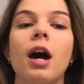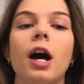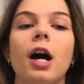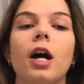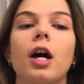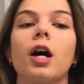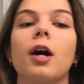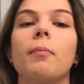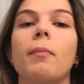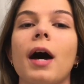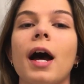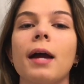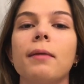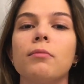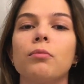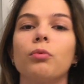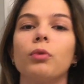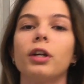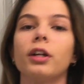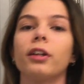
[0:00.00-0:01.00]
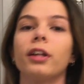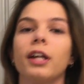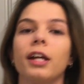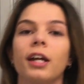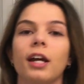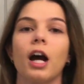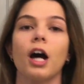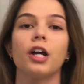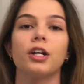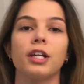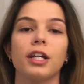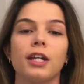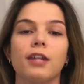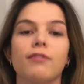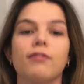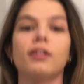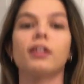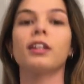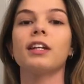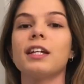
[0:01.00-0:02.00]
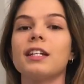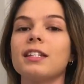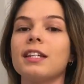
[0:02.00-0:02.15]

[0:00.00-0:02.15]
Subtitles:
I'm really unevenly